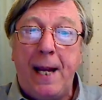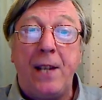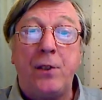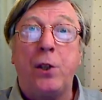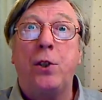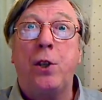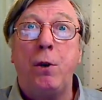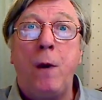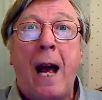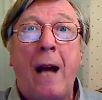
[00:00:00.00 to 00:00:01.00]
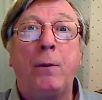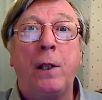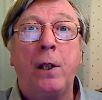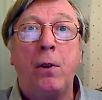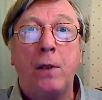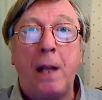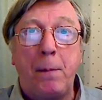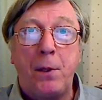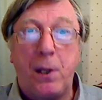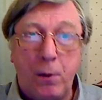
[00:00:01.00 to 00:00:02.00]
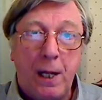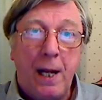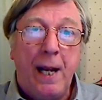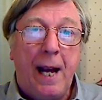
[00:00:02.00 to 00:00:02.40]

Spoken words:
It's a 2-hour long episode,